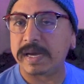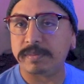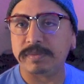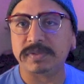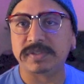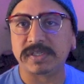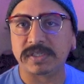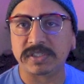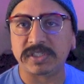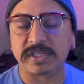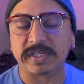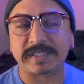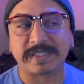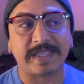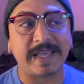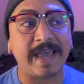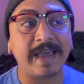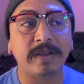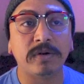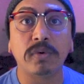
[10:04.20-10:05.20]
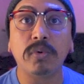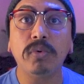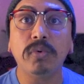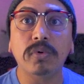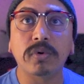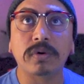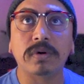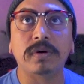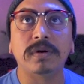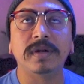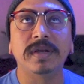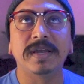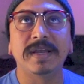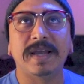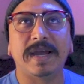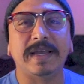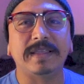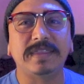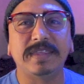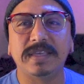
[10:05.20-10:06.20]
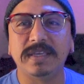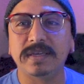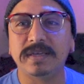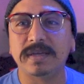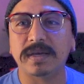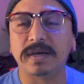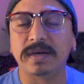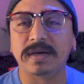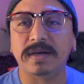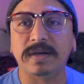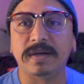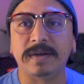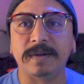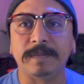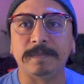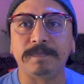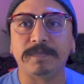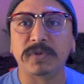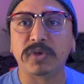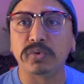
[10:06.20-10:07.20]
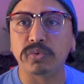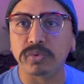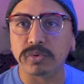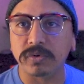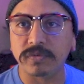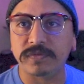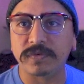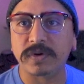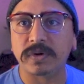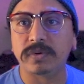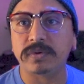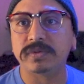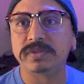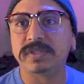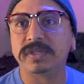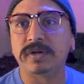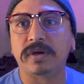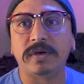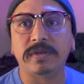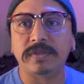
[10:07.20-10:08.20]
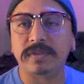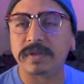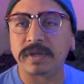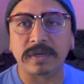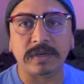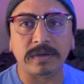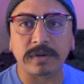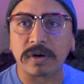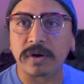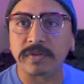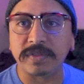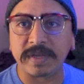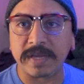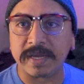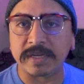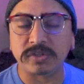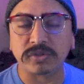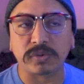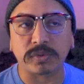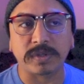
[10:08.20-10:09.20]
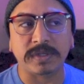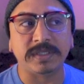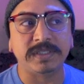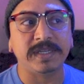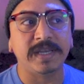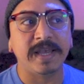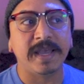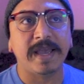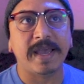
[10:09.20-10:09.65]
I would suggest that. Or I think Google phones and all the Androids